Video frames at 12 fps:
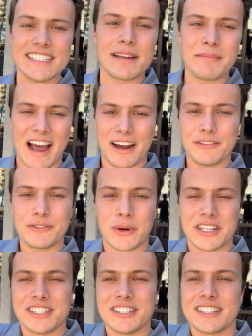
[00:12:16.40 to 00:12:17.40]
I'm out of
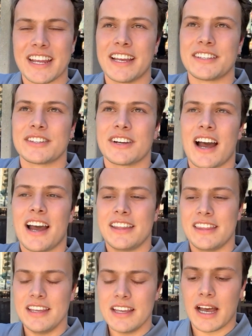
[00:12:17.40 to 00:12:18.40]
questions to answer, I
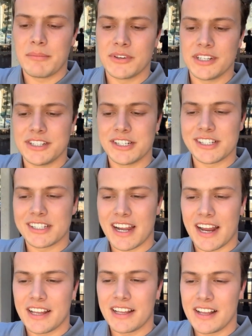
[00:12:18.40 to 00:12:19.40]
think I'm gonna just
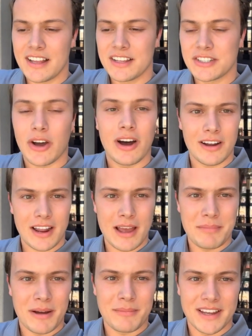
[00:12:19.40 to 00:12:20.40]
kind of talk
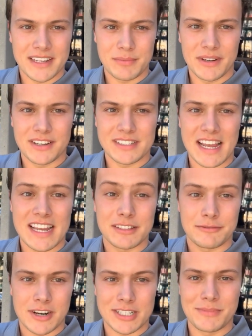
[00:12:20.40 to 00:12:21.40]
about my experience as a
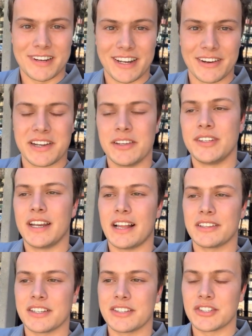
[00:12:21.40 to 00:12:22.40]
freshman here at UT
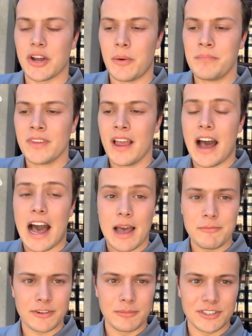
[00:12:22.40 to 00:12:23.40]
Dallas. So
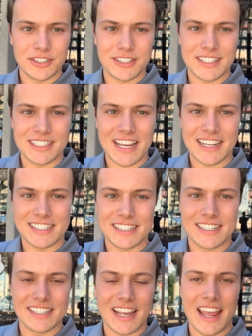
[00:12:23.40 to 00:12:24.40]
I'm from Richardson,
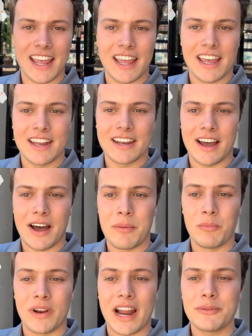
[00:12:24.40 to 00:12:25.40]
Texas, and
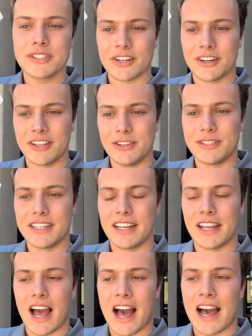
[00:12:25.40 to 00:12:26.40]
um, when I was starting
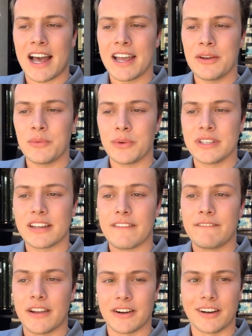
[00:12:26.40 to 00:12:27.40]
UTD, I was
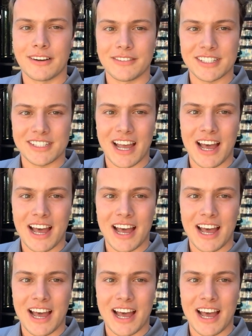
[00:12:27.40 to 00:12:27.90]
very nervous.